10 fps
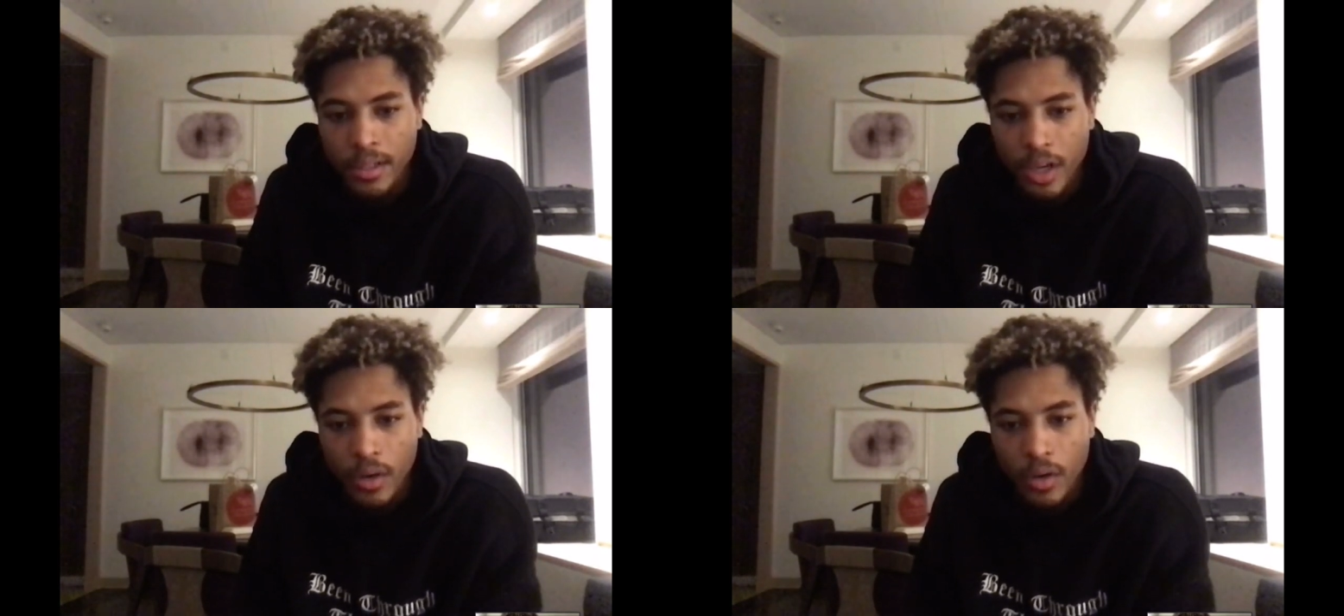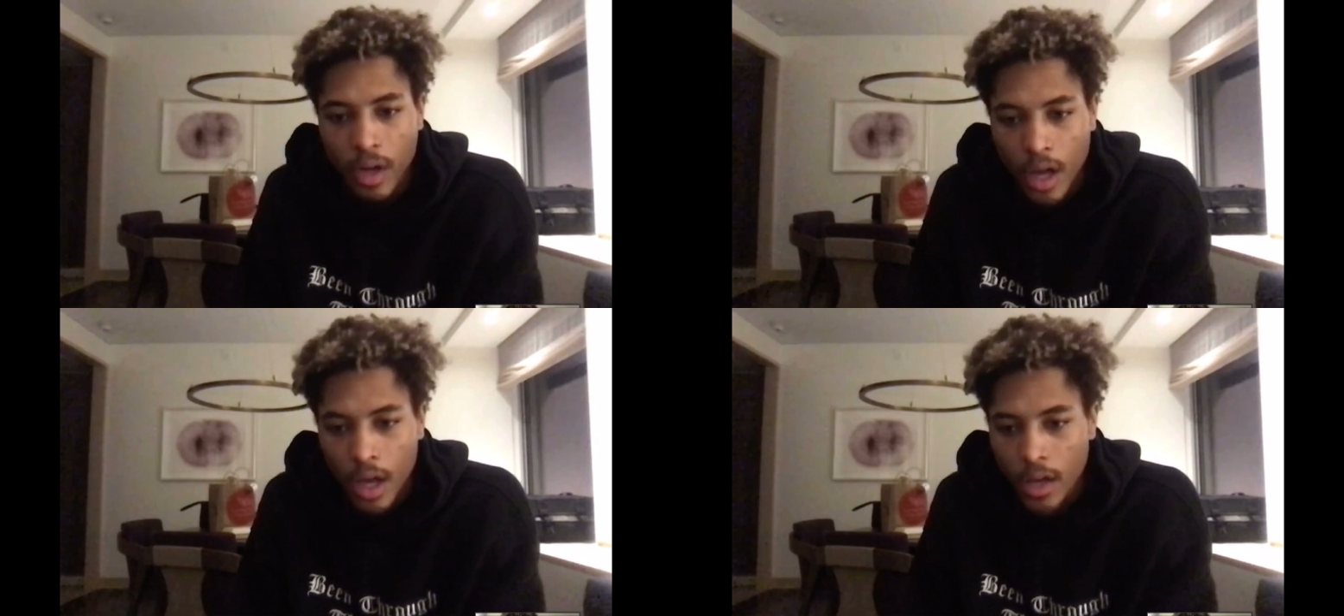So,
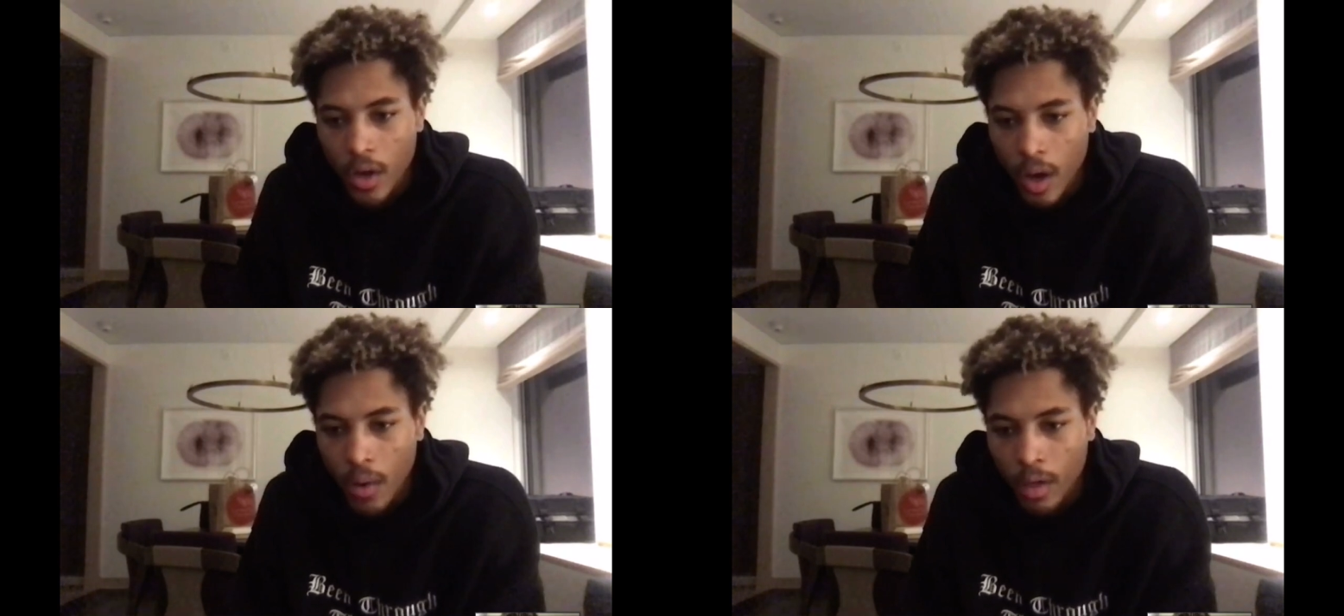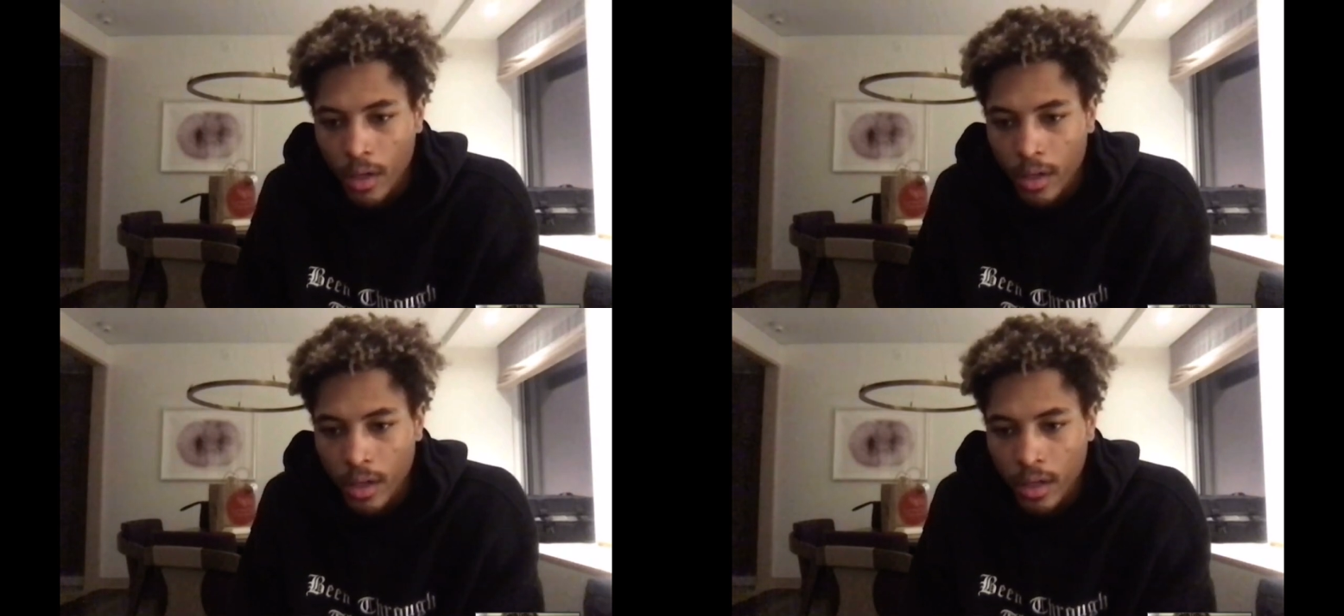I
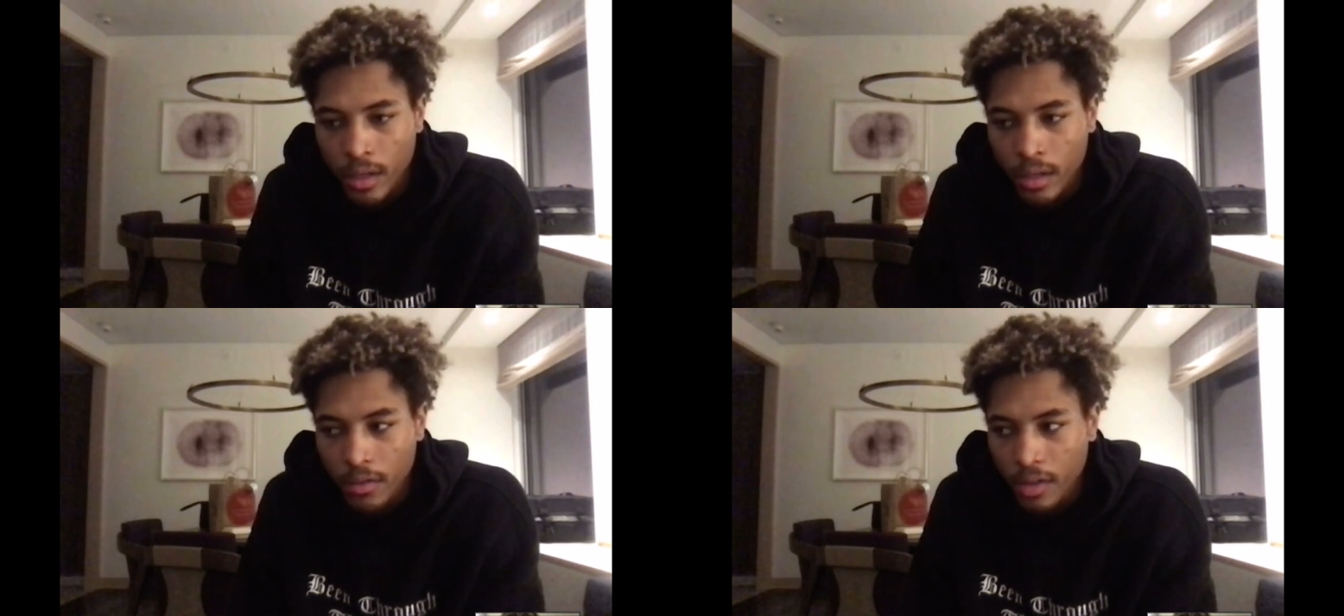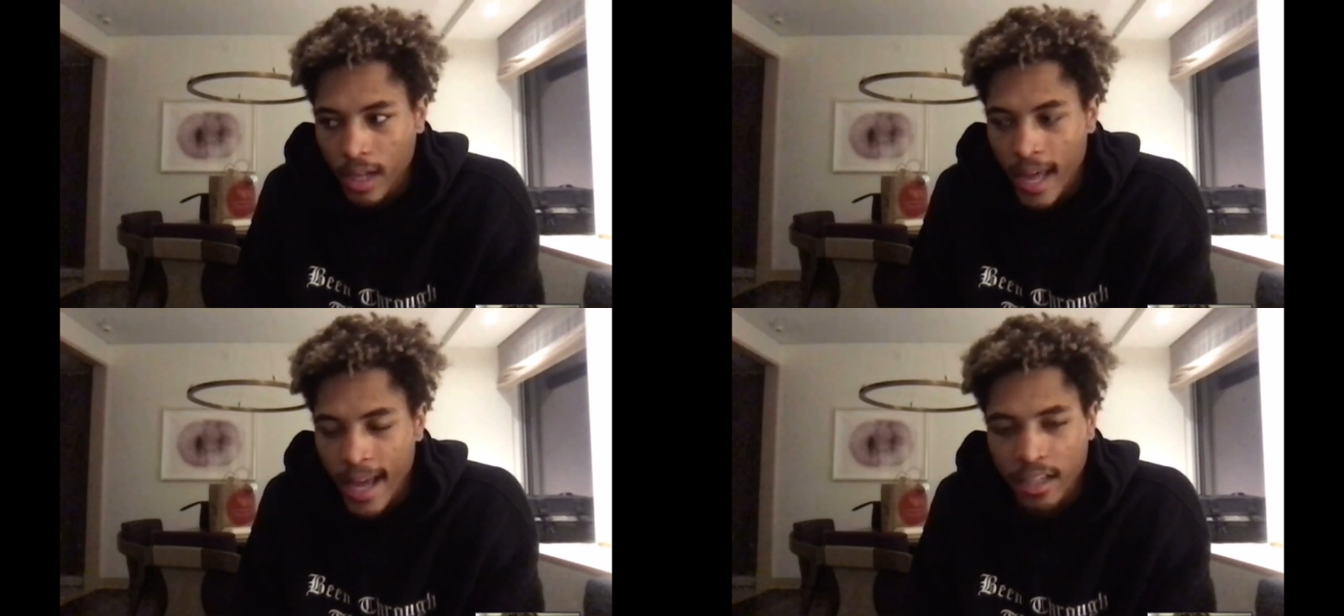wanted the
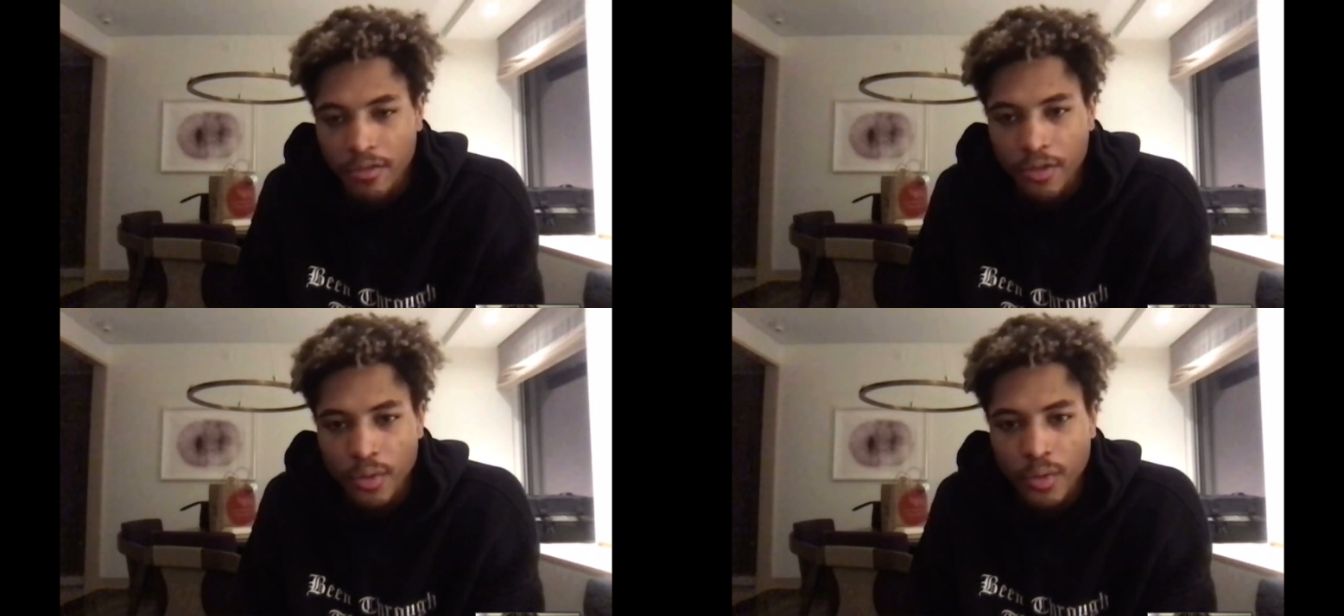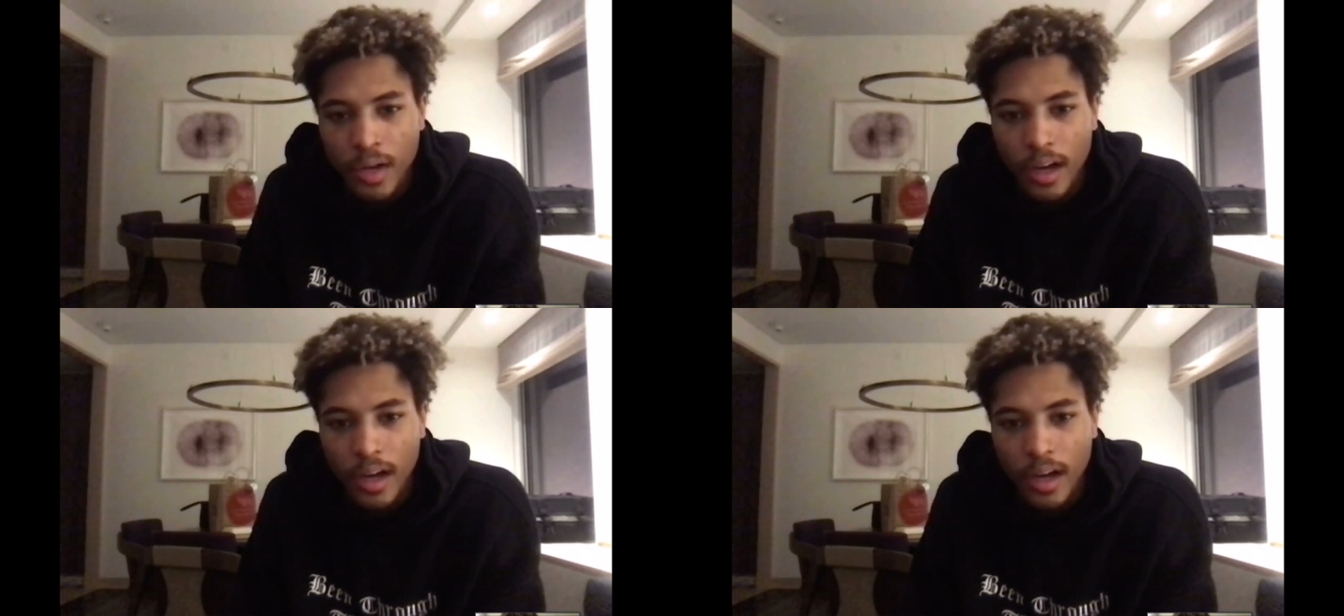last few